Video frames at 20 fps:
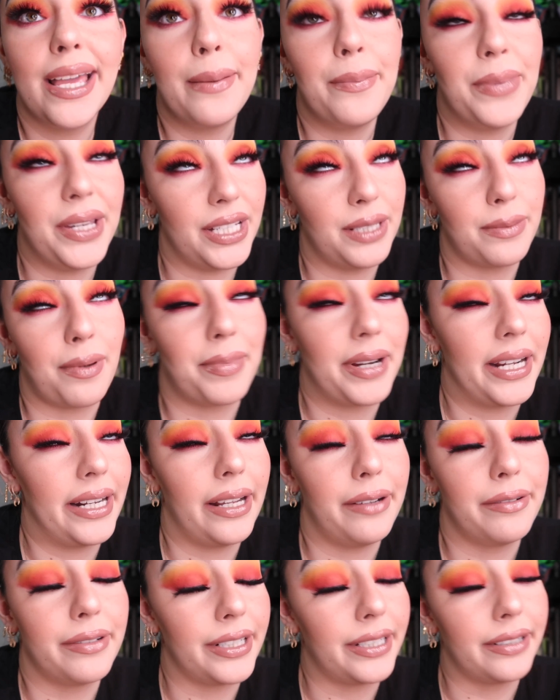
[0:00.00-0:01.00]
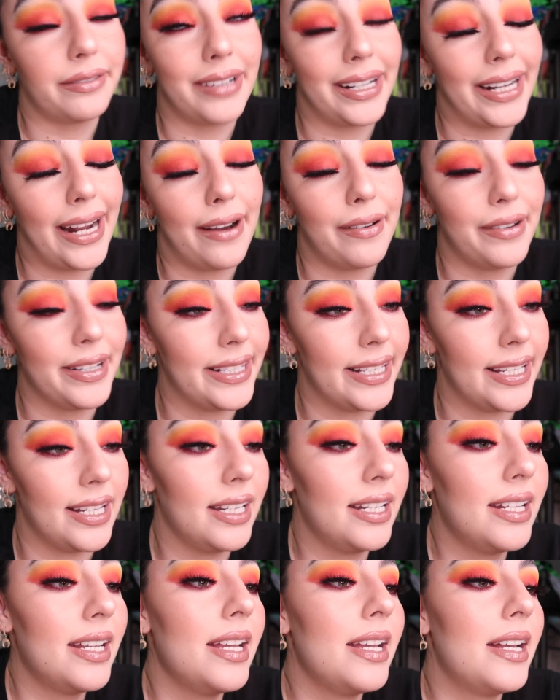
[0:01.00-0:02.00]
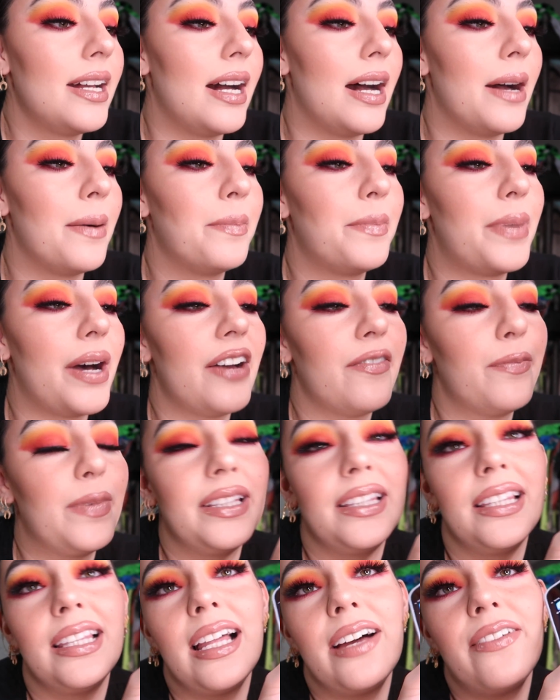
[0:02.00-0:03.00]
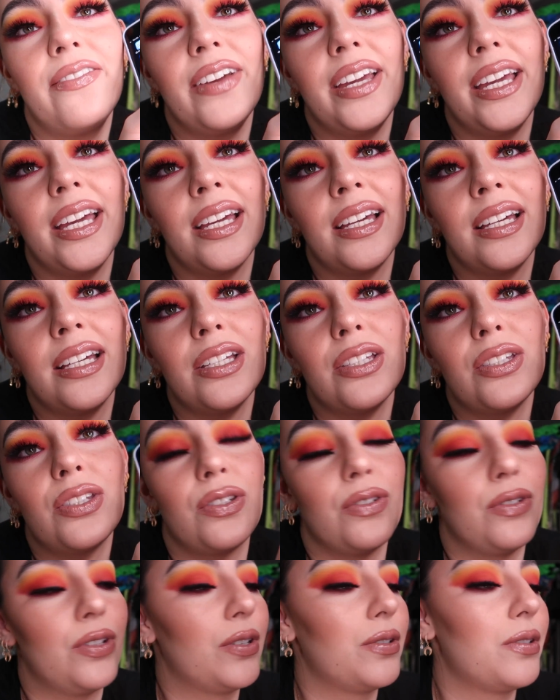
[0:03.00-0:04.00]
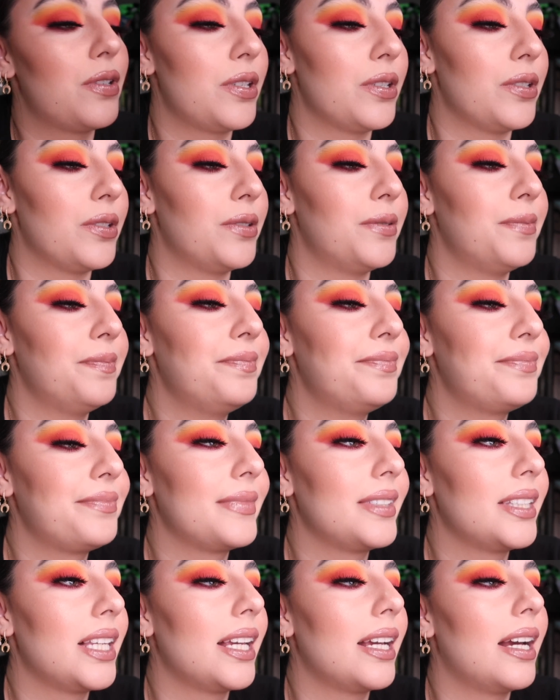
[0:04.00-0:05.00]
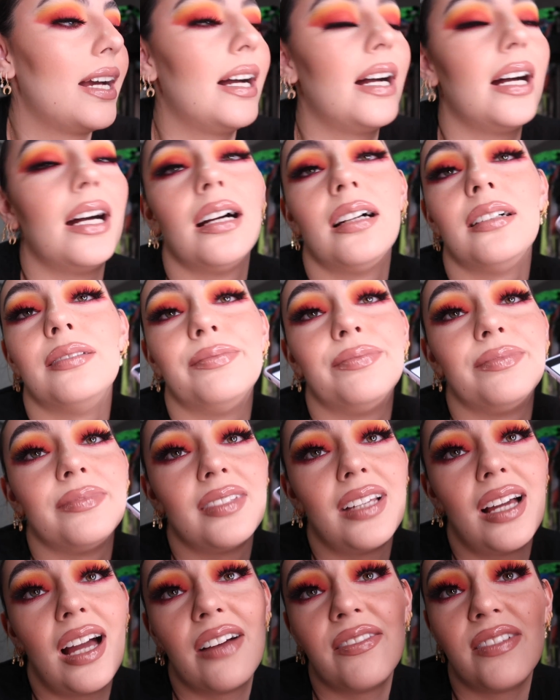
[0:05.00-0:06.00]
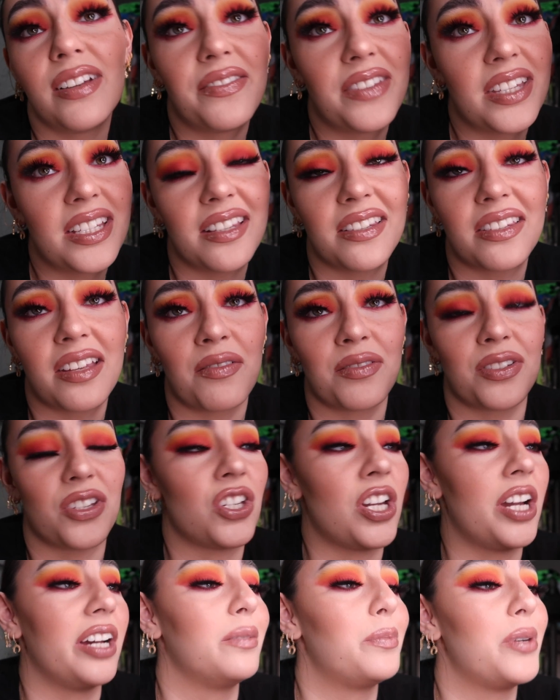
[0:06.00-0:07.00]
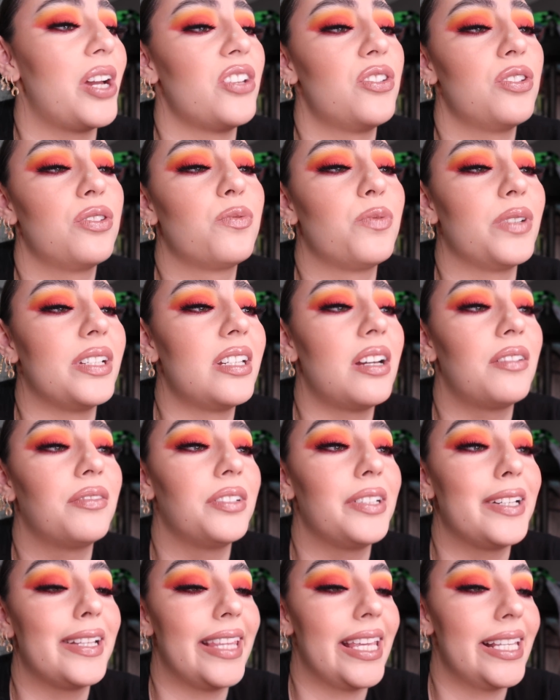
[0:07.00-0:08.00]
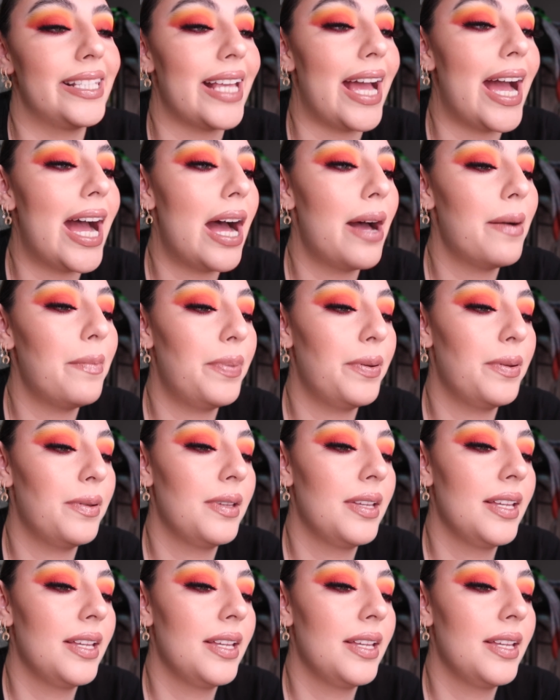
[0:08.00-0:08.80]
because my brain ain't working right now, is it? But I've been loving Sudoku. I've loved this since I was a child, but I just re-downloaded this app,